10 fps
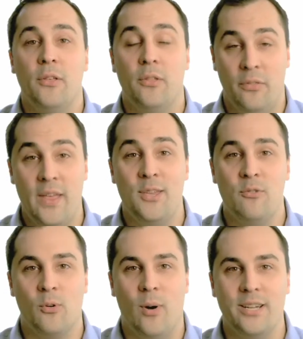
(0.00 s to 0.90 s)
Thank you
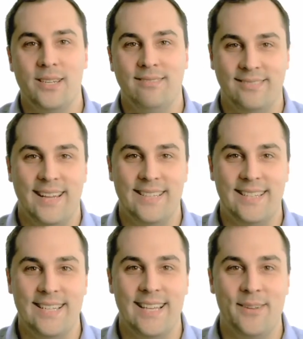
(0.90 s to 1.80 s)
for watching, and
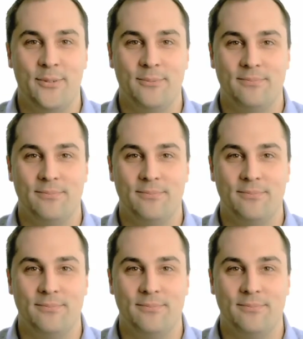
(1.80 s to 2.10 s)
stay safe.